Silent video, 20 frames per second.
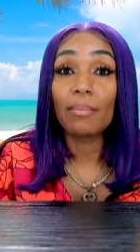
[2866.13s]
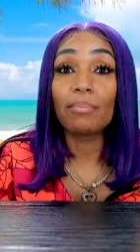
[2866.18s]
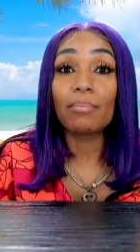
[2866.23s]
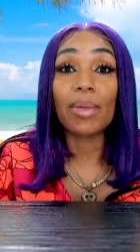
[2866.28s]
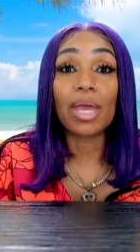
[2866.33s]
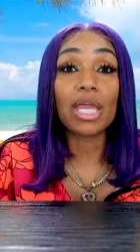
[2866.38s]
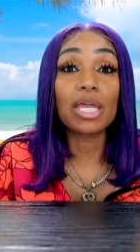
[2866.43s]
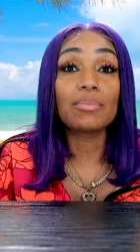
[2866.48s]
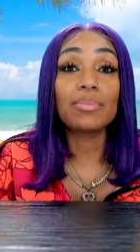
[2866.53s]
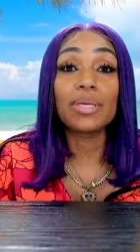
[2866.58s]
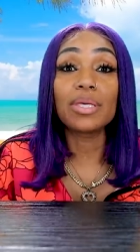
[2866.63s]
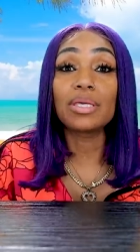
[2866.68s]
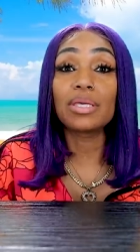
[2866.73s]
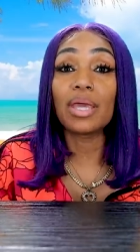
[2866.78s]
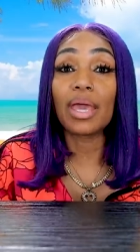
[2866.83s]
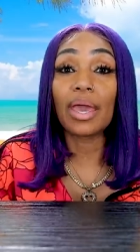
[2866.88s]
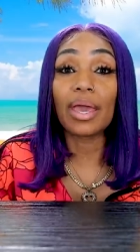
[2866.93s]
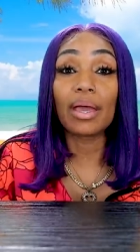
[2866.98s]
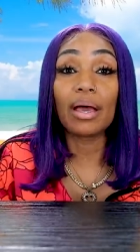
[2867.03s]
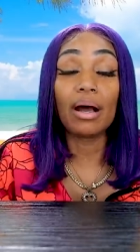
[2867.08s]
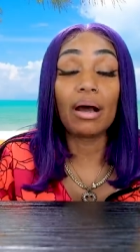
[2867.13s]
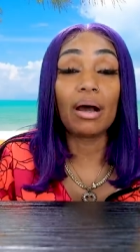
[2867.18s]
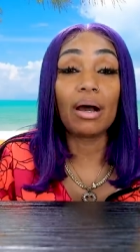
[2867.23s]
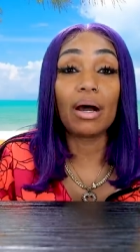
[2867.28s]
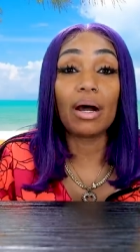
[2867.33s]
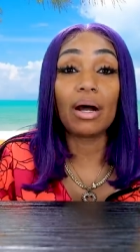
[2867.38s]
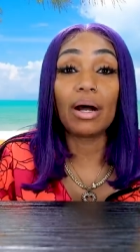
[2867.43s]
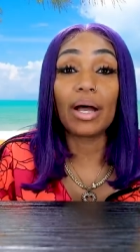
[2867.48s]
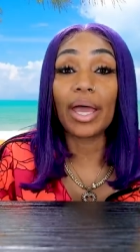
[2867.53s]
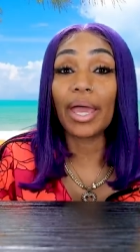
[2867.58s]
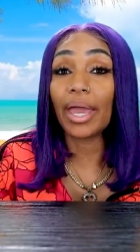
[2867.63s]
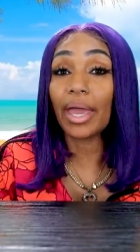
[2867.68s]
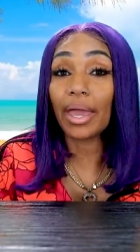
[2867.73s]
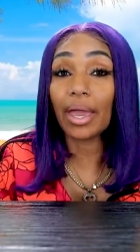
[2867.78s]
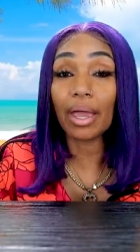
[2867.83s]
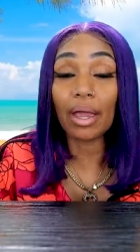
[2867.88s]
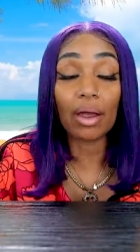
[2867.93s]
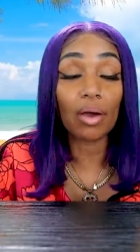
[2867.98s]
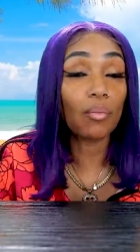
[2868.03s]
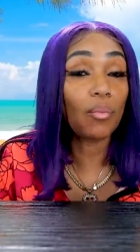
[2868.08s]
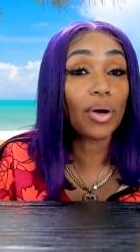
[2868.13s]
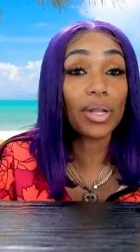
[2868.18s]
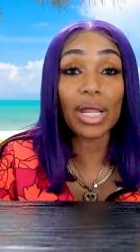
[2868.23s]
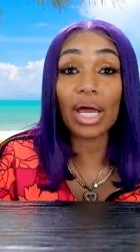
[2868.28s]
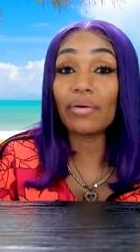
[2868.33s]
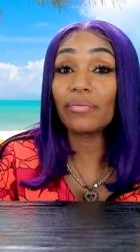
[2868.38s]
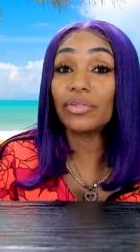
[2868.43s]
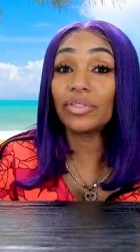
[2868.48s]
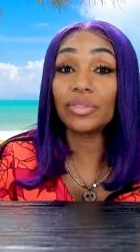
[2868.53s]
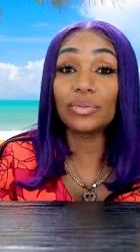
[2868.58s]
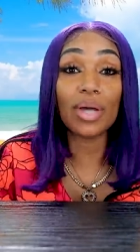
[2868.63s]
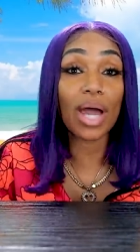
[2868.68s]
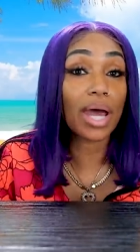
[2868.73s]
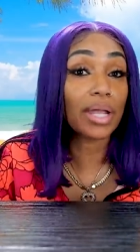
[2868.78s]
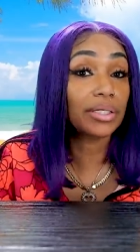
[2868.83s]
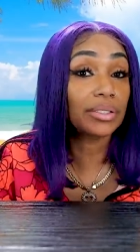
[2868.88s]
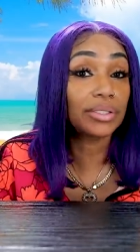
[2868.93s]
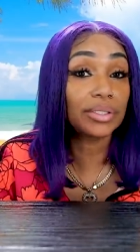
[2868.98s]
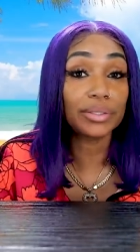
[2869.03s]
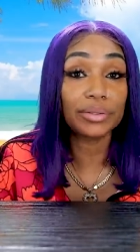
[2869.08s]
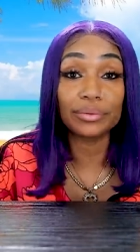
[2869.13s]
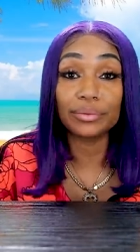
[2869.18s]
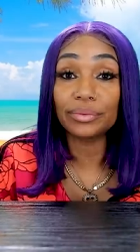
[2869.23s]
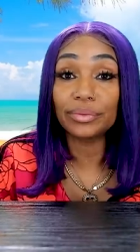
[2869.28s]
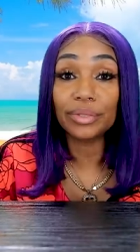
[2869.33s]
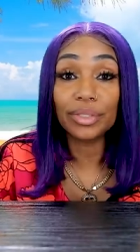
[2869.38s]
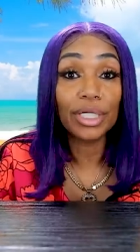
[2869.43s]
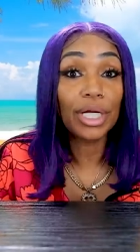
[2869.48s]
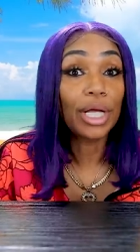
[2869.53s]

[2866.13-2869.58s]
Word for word: maybe uh, hair, whatever you got to do.